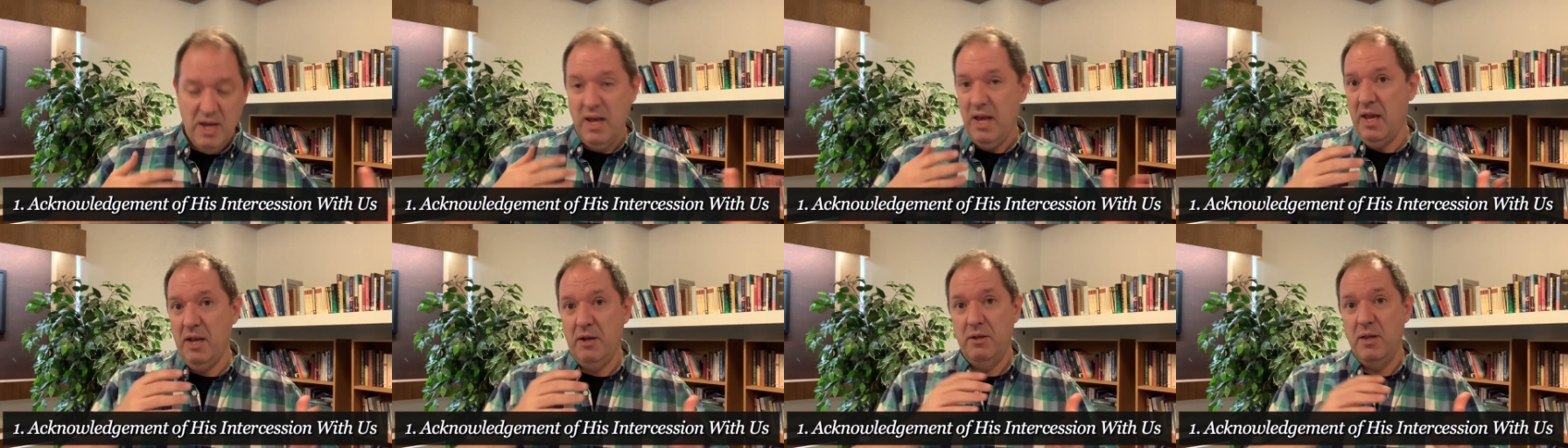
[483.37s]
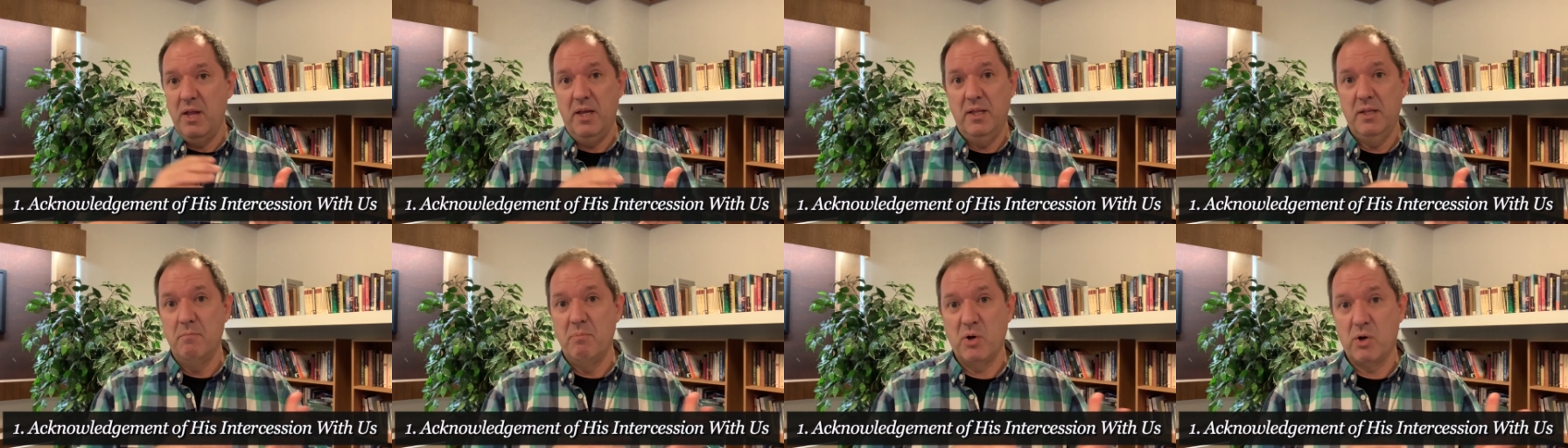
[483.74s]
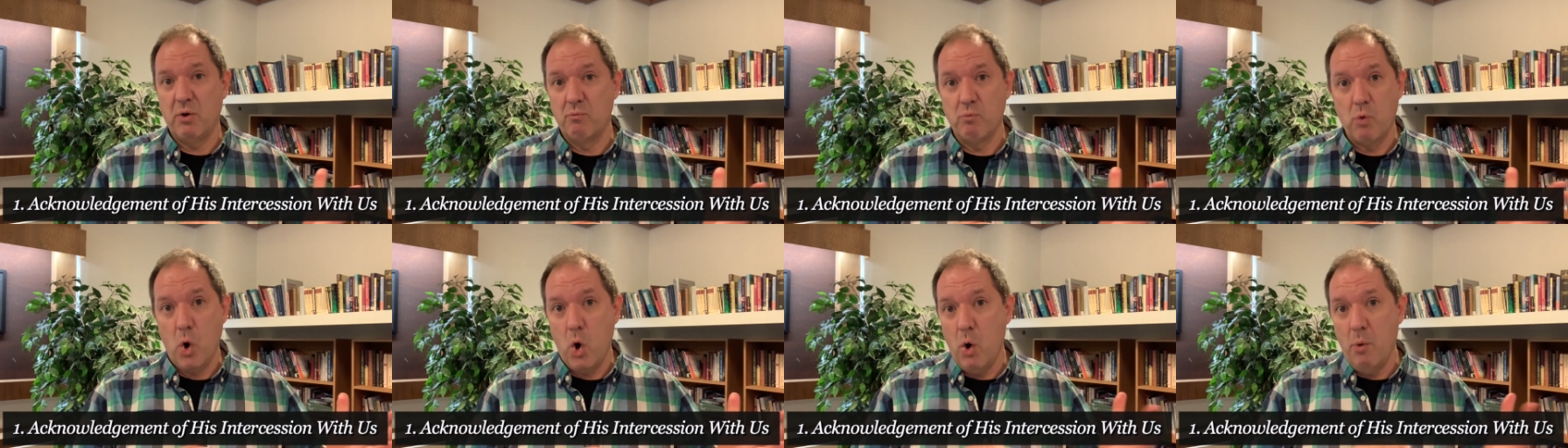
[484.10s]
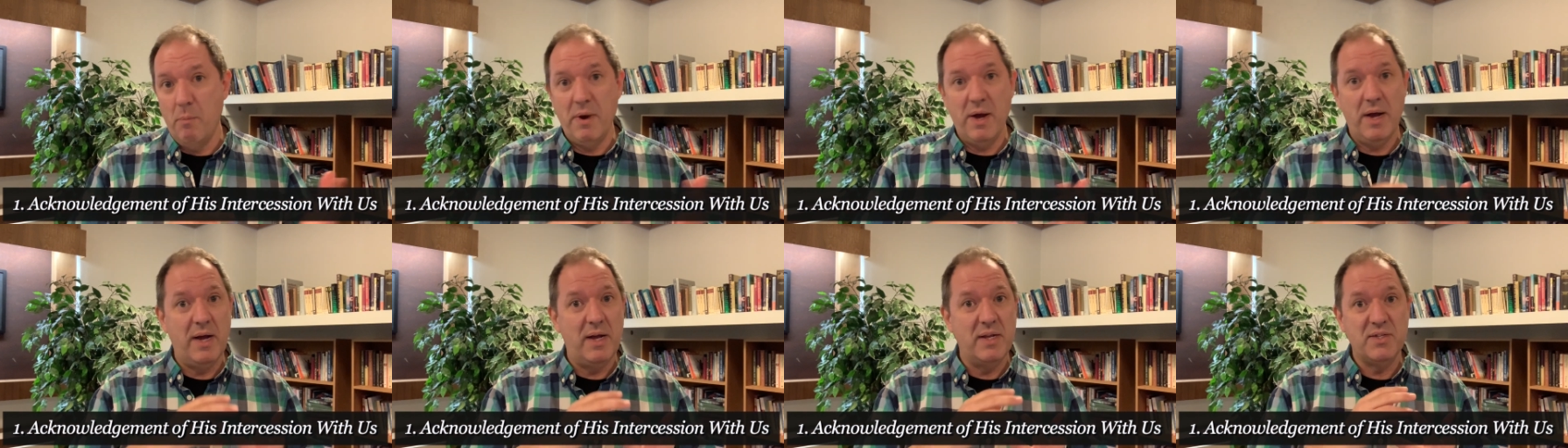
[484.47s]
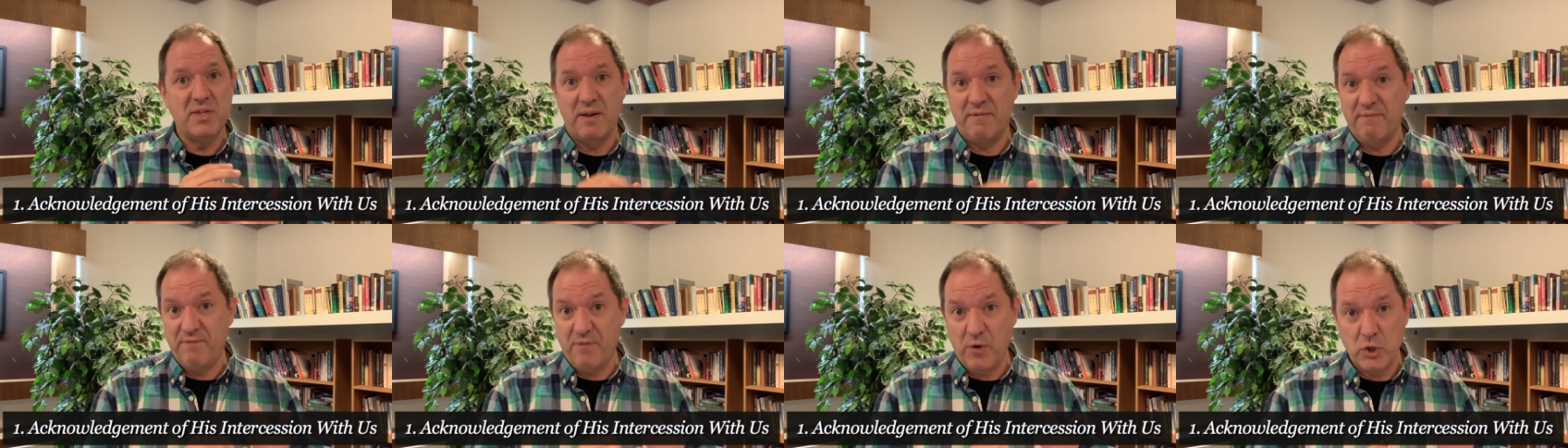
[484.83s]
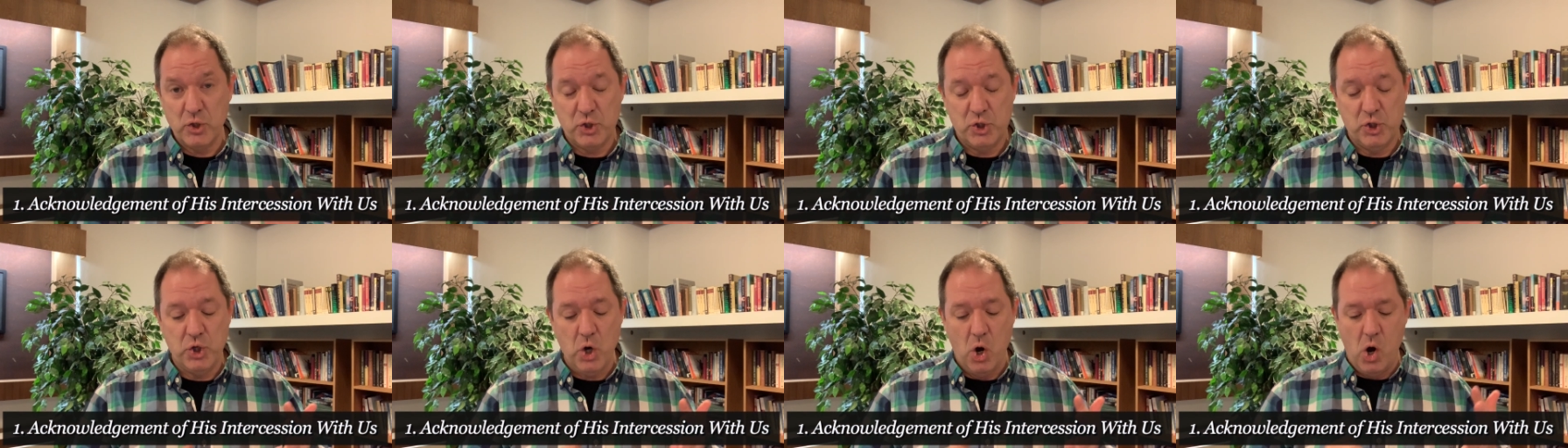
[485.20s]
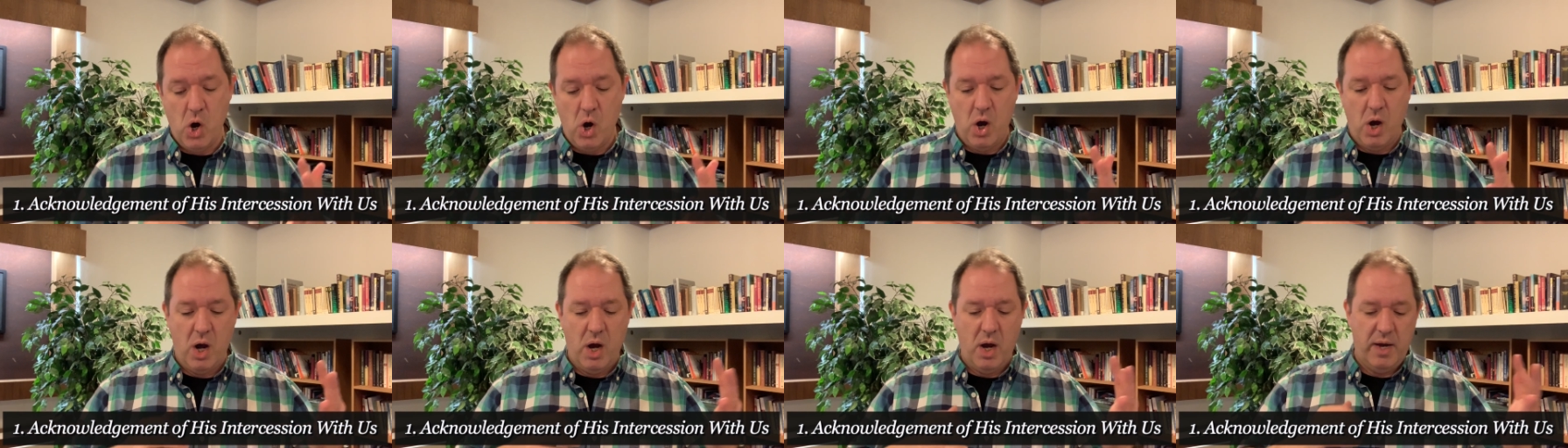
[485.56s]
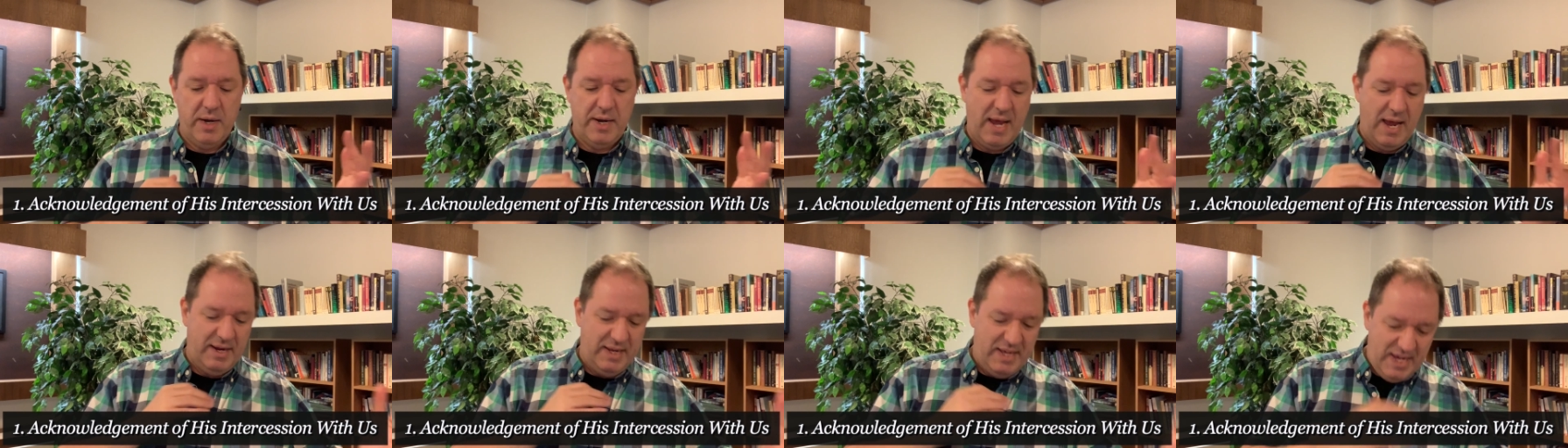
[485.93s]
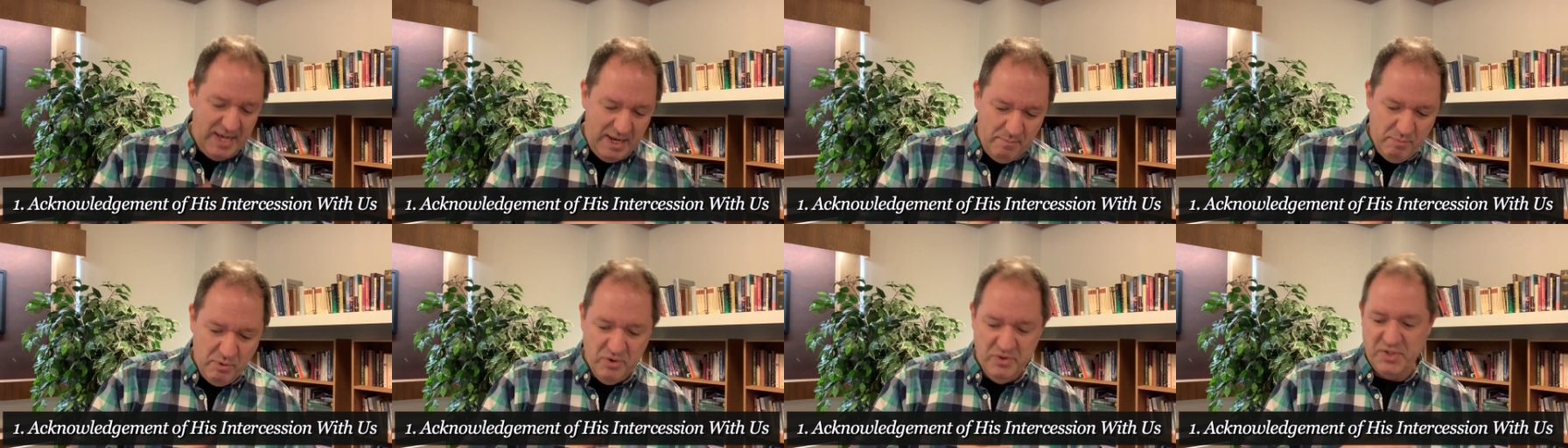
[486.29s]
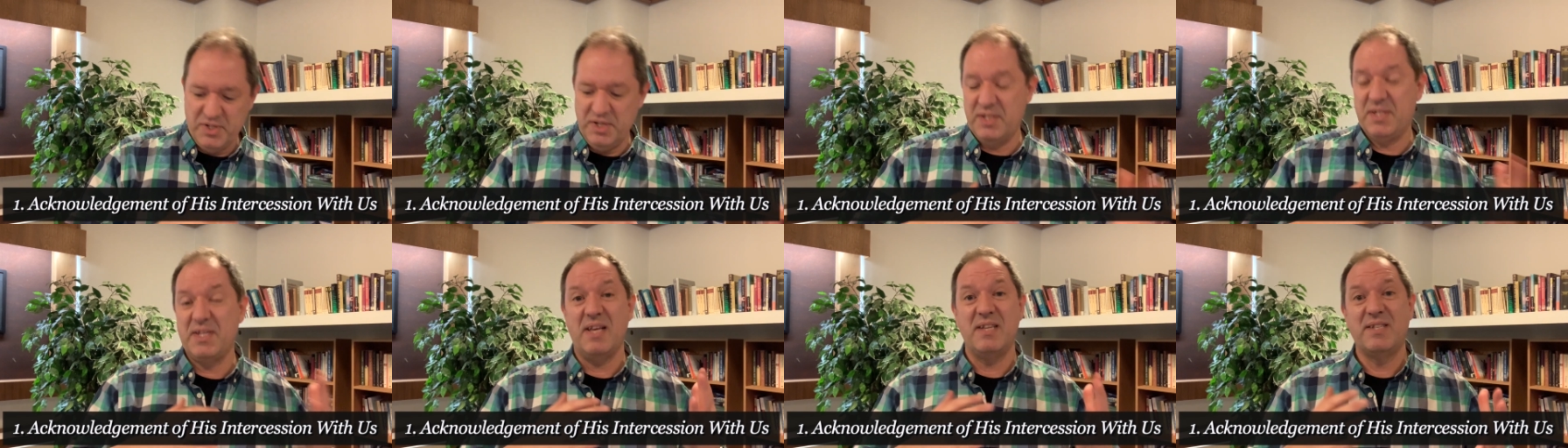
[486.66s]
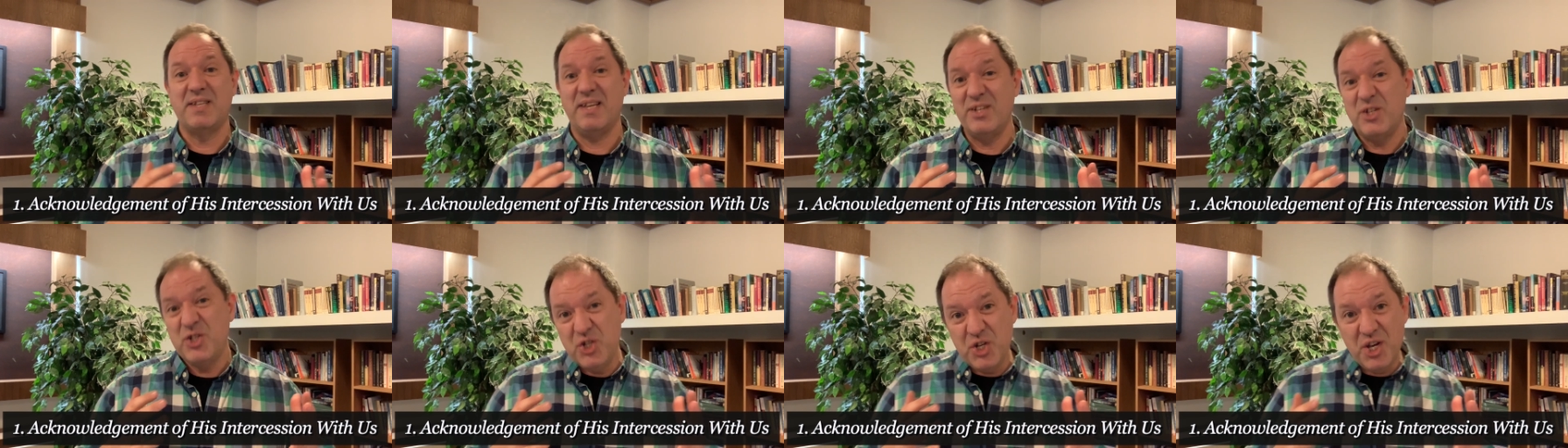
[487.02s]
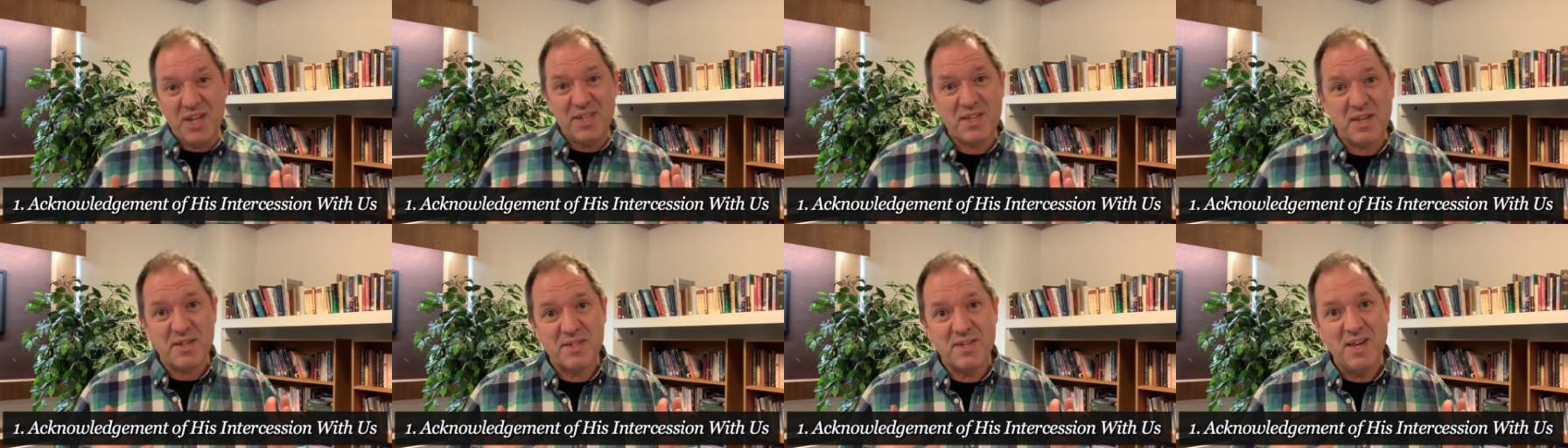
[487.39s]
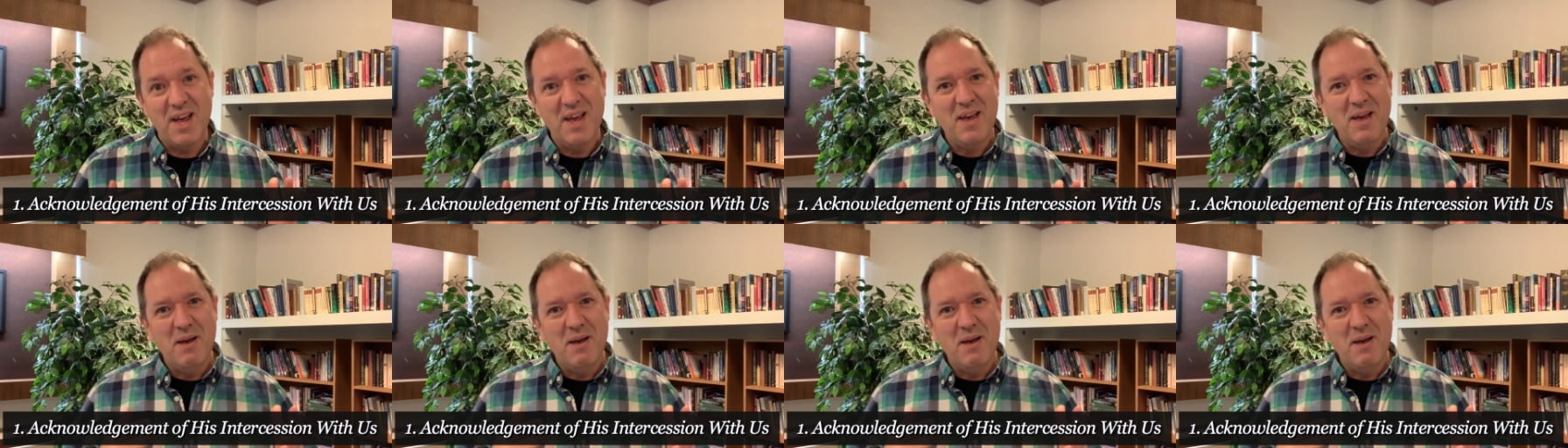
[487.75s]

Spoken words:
In the book of Romans and 1 John and Hebrews, it says that Jesus